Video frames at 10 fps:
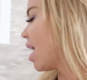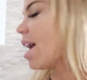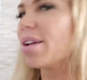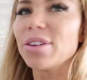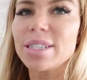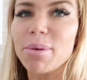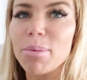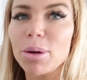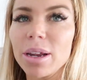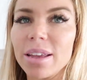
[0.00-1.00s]
And every time
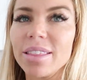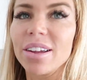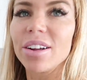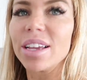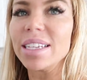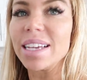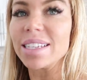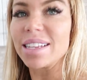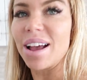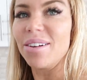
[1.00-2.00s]
I put it in there, he
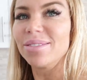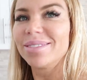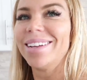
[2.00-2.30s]
takes it out.